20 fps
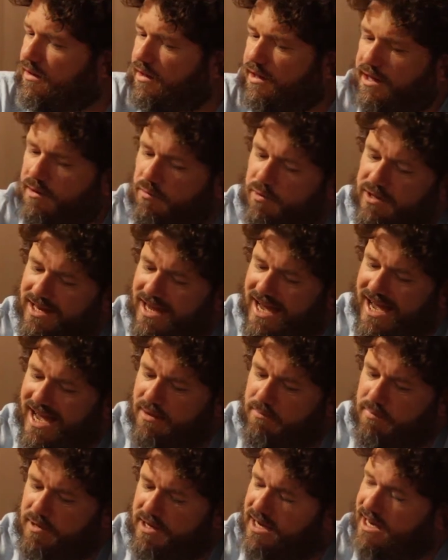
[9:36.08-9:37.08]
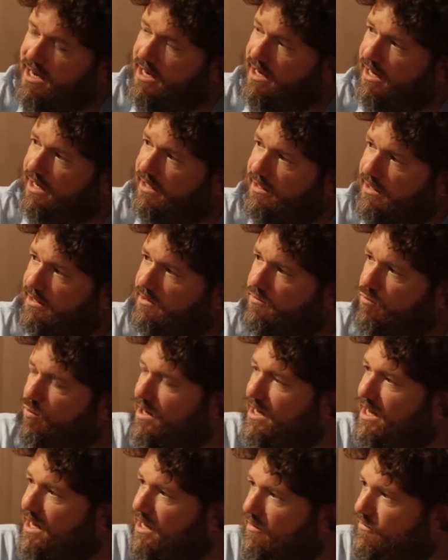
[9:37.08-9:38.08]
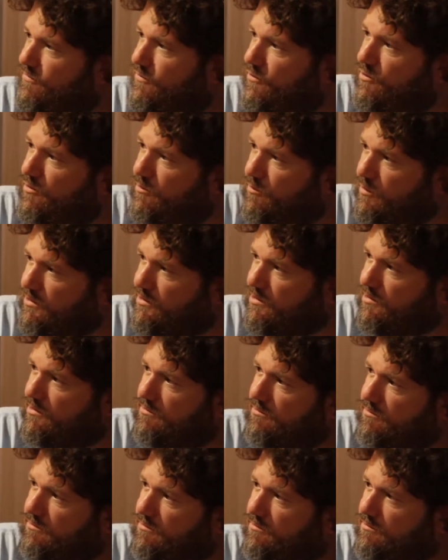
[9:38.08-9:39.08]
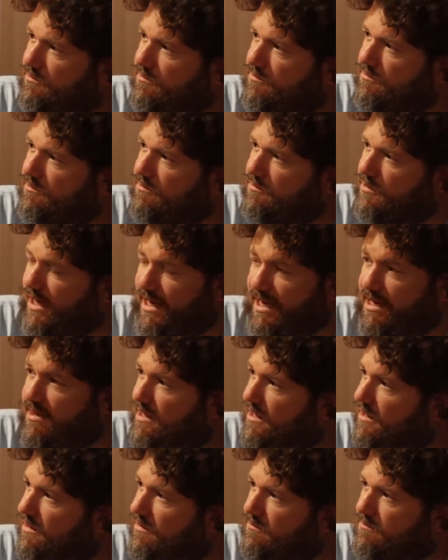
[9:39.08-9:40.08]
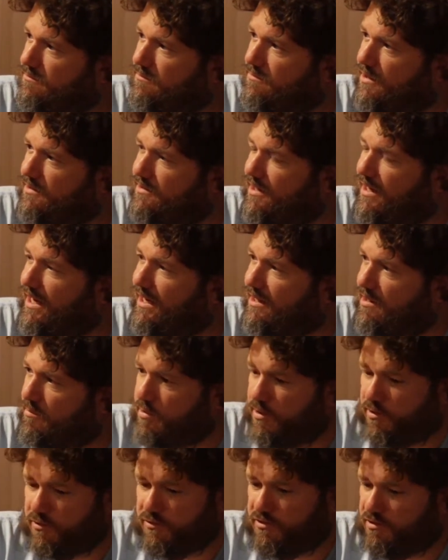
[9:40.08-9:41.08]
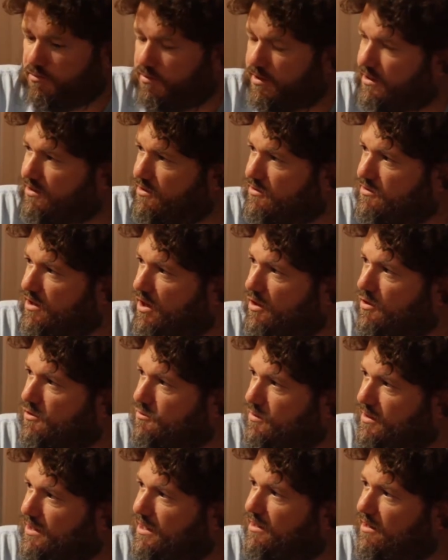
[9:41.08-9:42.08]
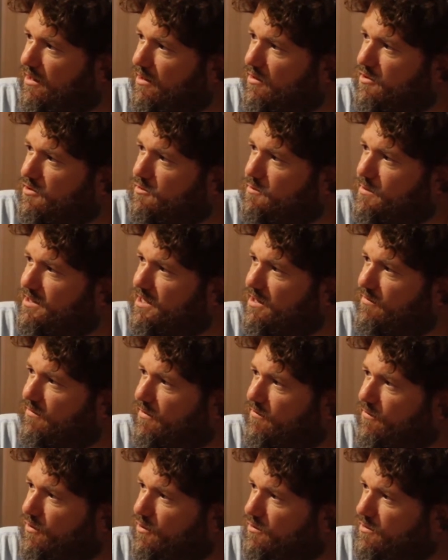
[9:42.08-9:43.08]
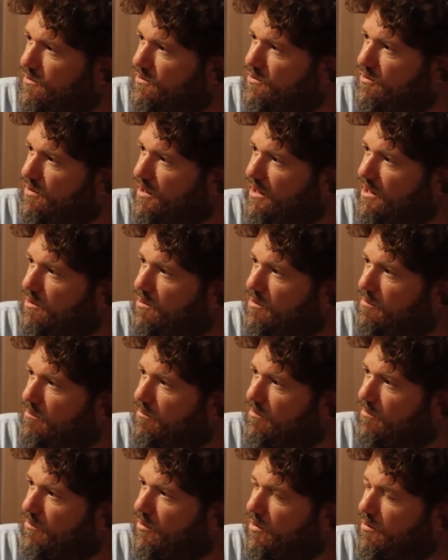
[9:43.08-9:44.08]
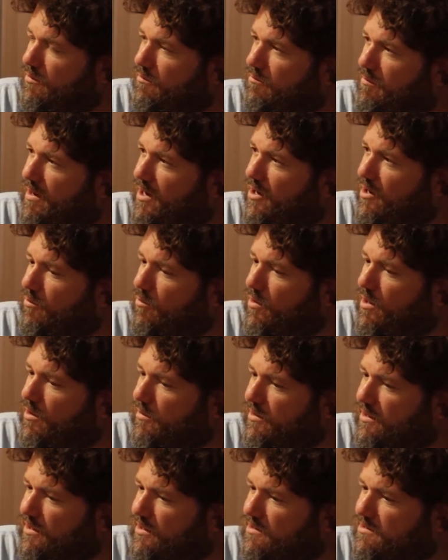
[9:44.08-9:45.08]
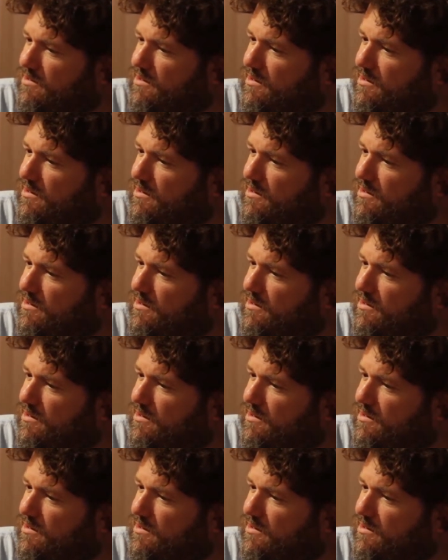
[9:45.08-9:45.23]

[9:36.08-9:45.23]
And then with the IPA like this, what kind of food would you? Anything? Is it like the Pilsner where it just goes with anything, or are there specific foods that you think you would marry well with this?